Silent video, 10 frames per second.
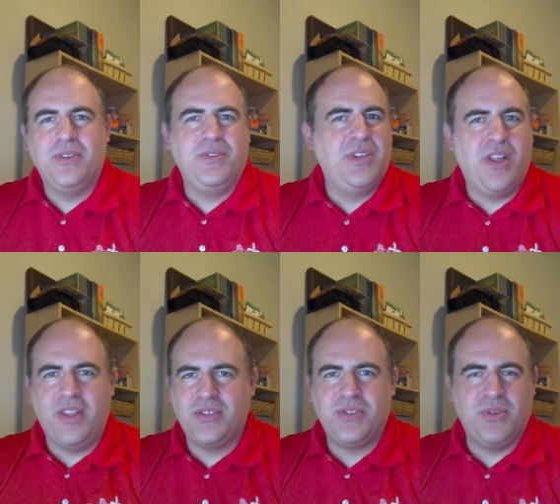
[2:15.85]
You tell
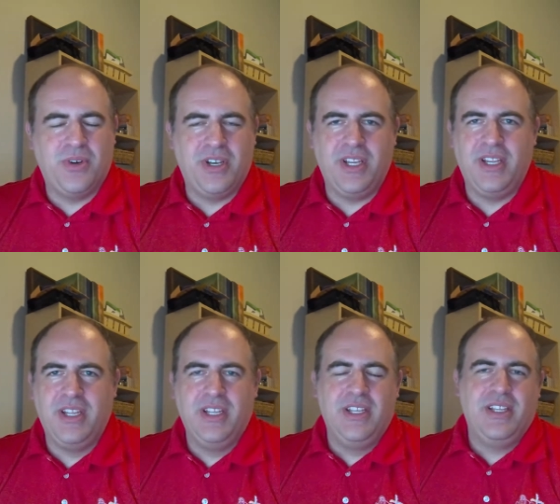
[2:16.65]
that story
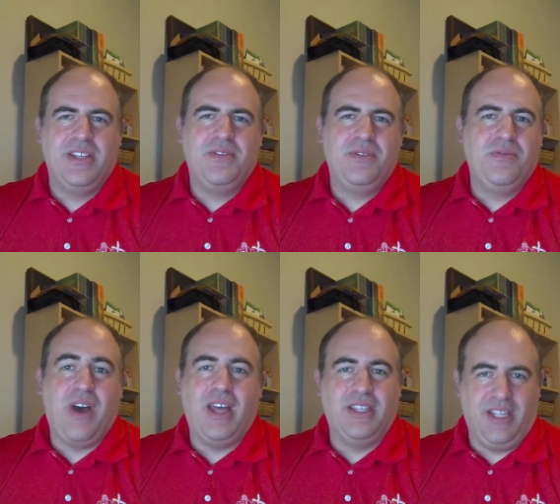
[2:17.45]

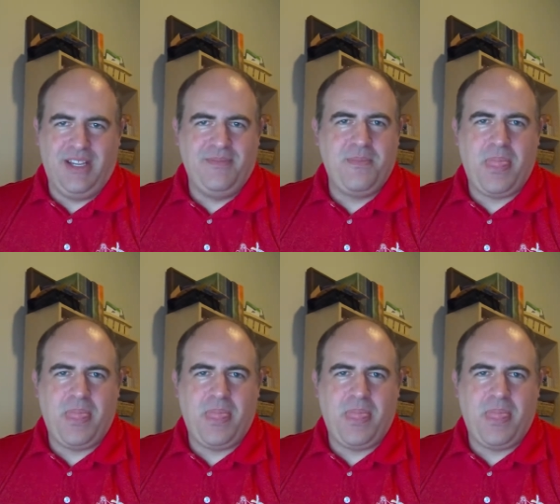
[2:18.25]
fondly